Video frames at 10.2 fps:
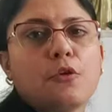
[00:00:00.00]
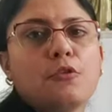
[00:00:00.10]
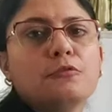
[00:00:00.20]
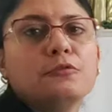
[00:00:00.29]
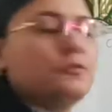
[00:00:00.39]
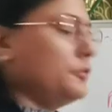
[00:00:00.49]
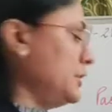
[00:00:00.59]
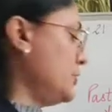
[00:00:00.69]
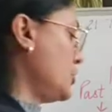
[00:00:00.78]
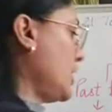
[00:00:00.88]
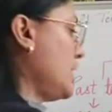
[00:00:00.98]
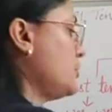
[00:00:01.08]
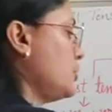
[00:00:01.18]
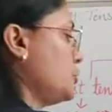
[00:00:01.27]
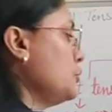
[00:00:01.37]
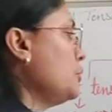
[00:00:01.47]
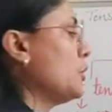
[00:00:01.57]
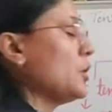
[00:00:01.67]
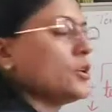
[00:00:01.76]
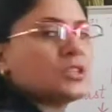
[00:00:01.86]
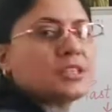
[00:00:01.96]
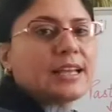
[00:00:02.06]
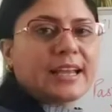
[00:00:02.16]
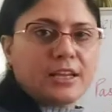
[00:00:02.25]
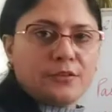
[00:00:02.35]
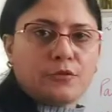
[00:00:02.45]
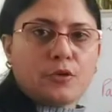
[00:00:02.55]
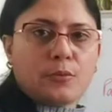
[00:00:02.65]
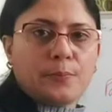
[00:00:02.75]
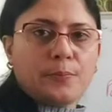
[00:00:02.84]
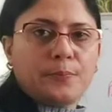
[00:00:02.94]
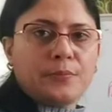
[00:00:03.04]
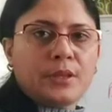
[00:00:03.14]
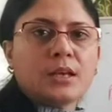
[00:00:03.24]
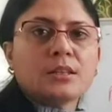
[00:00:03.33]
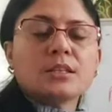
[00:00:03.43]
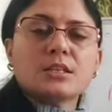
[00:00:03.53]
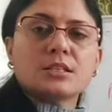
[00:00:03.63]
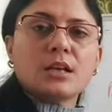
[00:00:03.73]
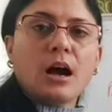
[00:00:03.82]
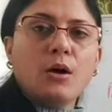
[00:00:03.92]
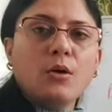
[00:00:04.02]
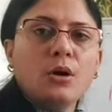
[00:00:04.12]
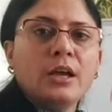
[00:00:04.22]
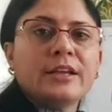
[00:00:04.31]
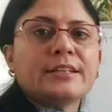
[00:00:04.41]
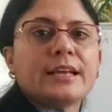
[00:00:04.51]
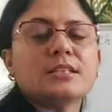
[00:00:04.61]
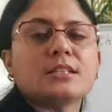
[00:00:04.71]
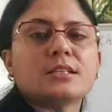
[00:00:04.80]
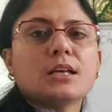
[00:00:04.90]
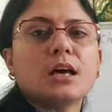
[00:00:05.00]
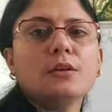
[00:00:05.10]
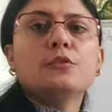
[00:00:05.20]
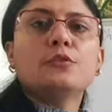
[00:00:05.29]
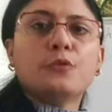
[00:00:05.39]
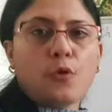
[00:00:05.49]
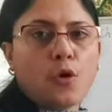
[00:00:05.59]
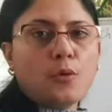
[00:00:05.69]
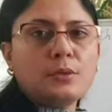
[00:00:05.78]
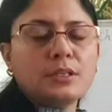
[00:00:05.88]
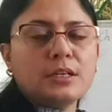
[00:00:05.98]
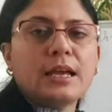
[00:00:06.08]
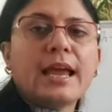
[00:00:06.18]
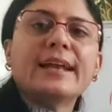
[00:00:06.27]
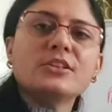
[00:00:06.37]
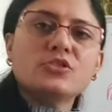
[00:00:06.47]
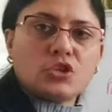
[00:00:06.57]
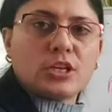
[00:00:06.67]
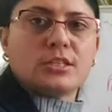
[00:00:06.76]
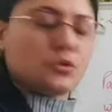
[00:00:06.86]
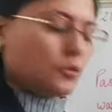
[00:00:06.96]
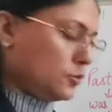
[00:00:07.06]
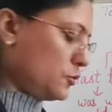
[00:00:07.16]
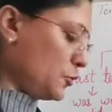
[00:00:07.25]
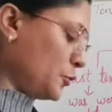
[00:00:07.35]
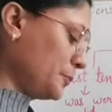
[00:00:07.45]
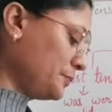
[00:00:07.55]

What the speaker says: form will change into second form. This is how tenses are formed and change also.